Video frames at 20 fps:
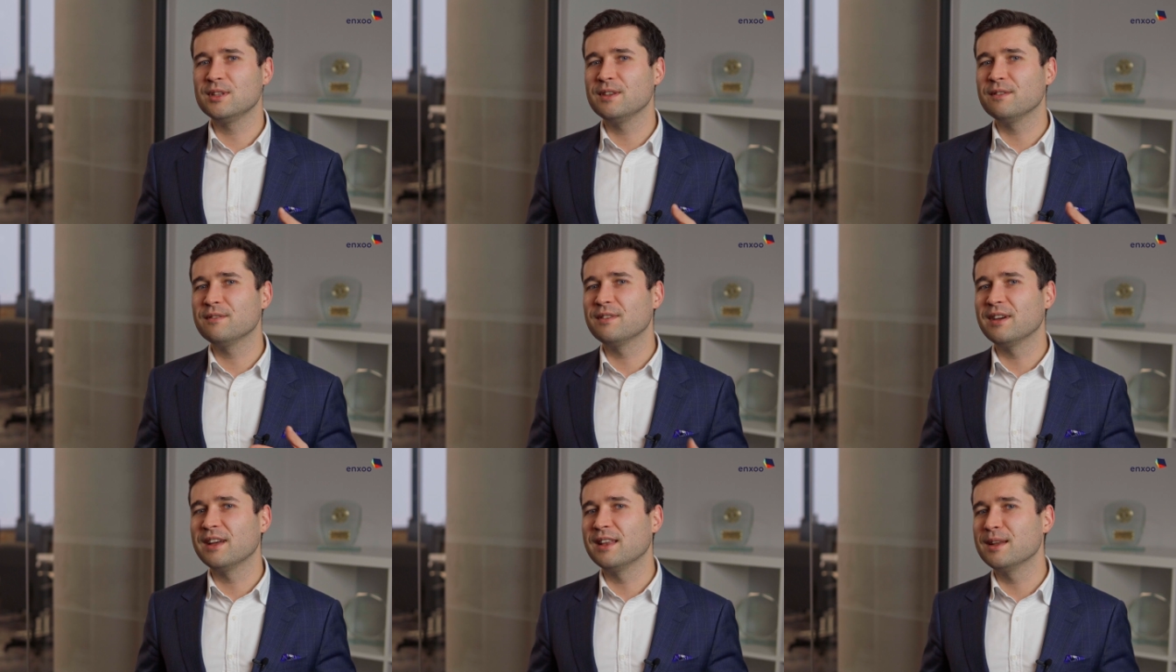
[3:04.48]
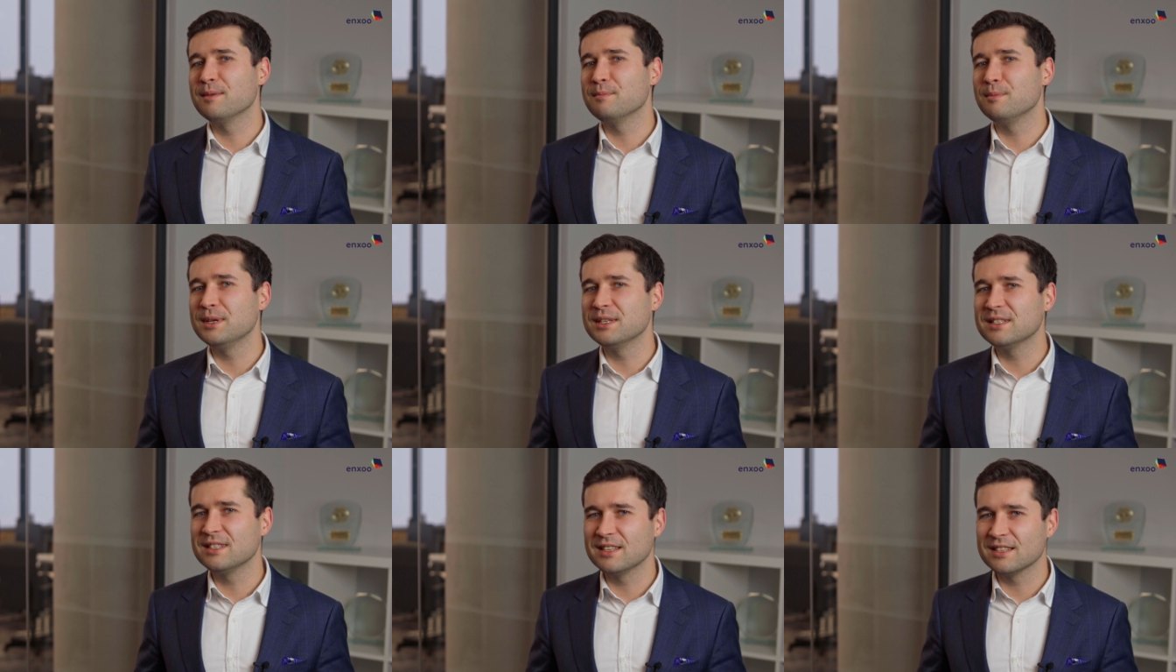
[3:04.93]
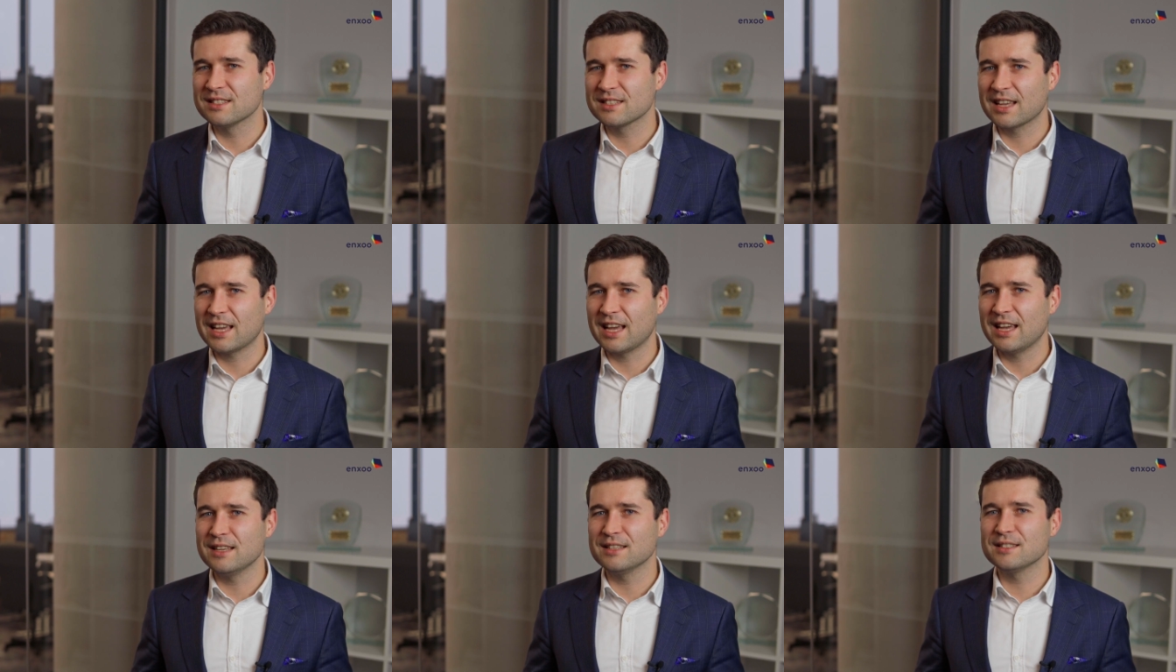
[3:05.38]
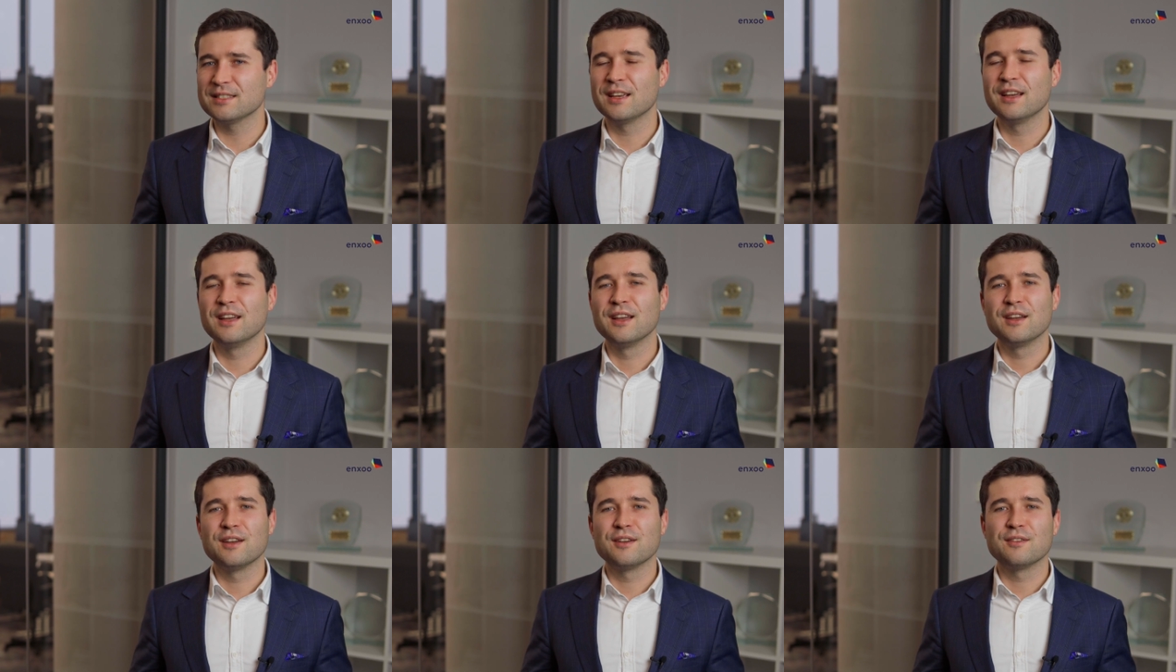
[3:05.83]
defend a business case
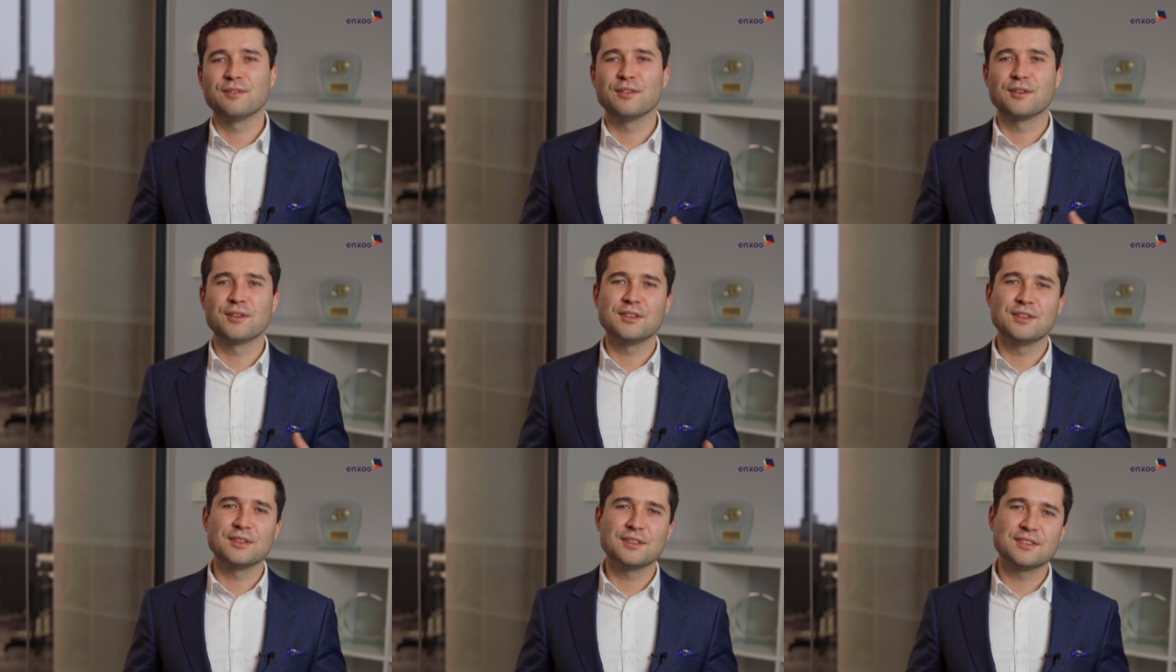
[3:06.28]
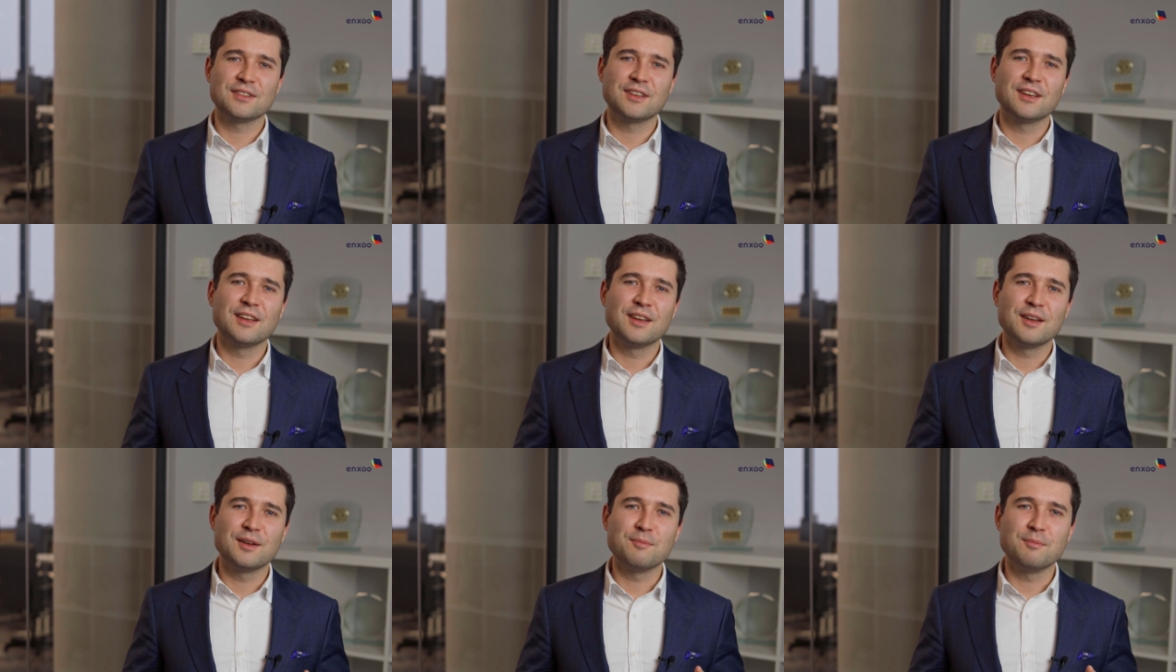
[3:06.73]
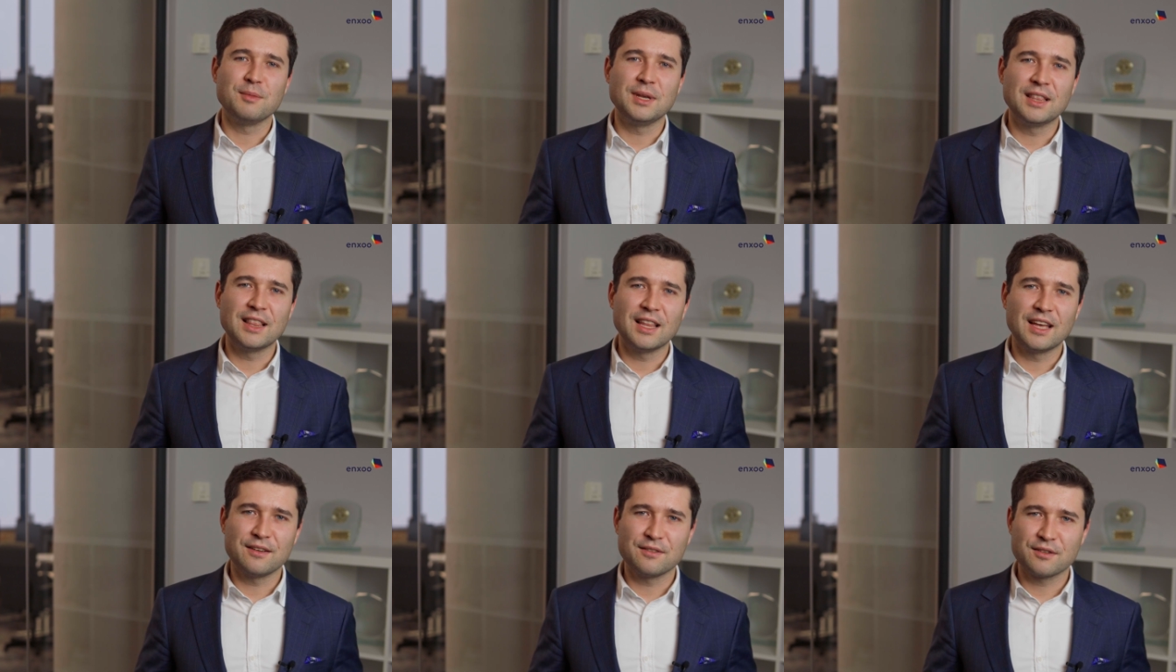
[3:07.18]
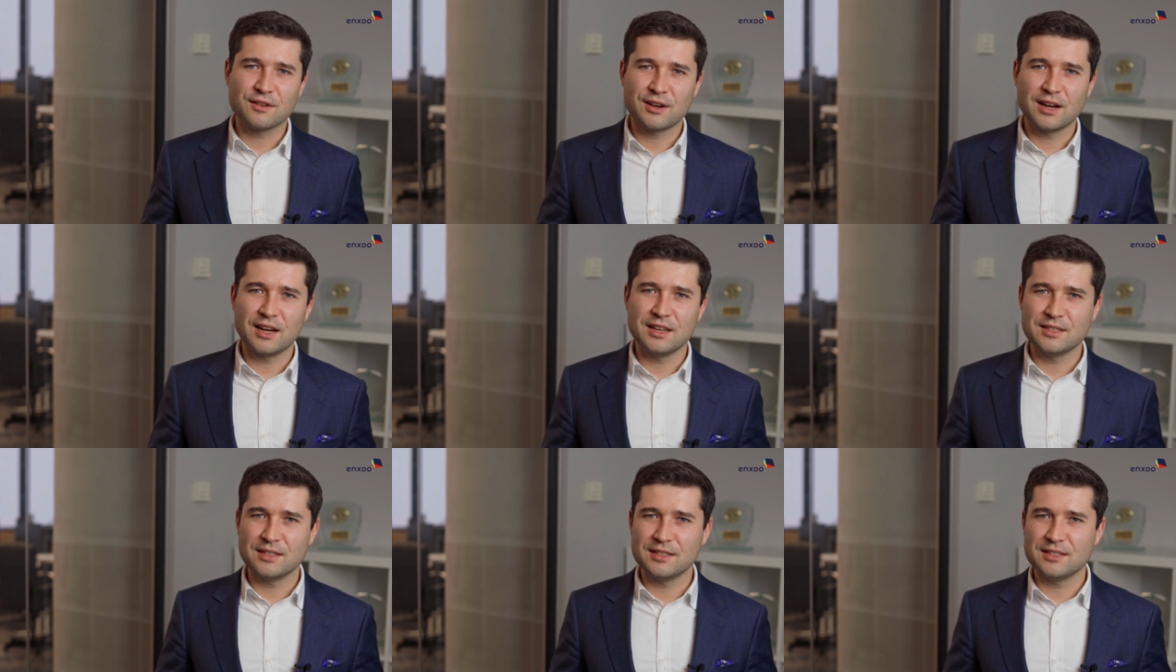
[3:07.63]
for this midlife
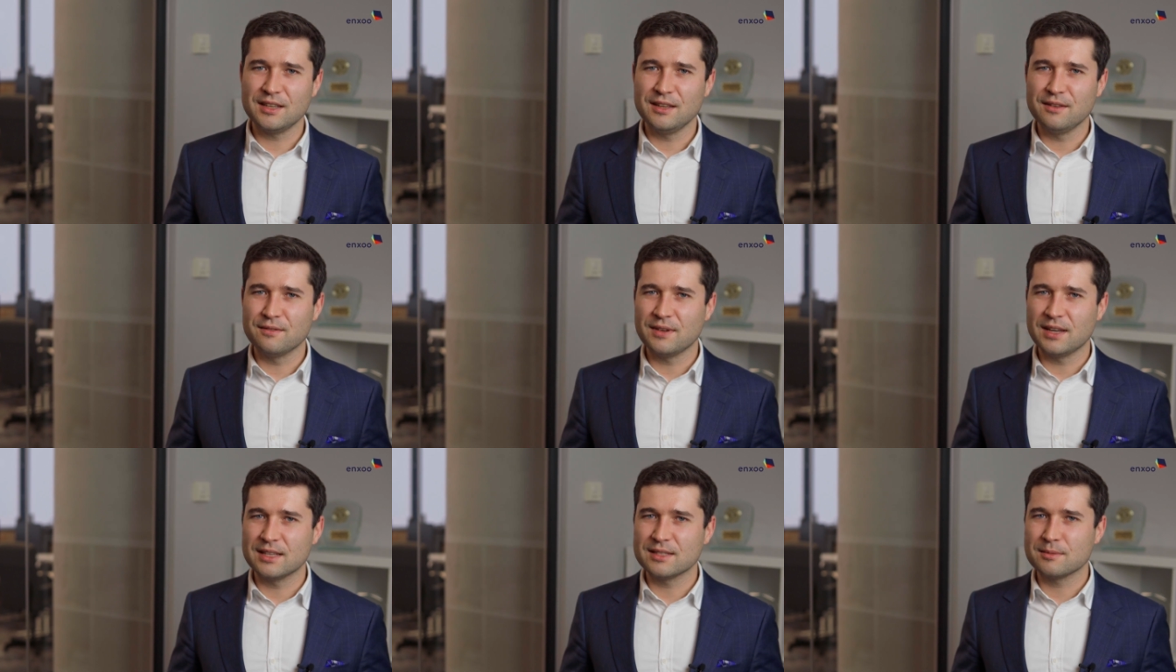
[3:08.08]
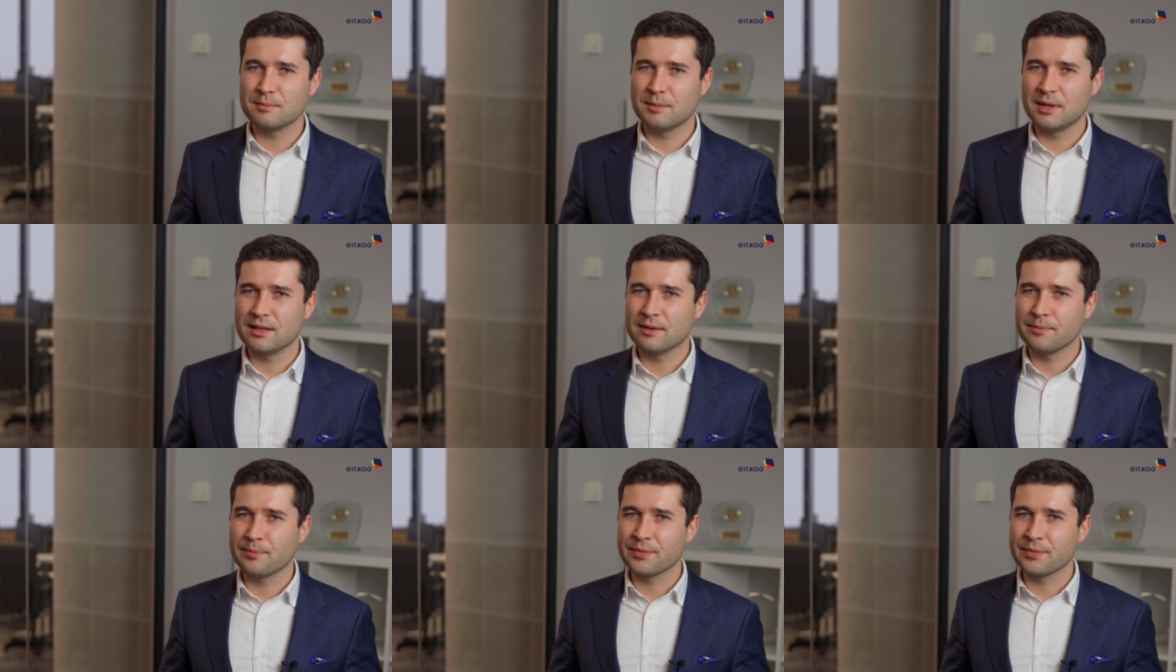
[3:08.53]
crisis investment.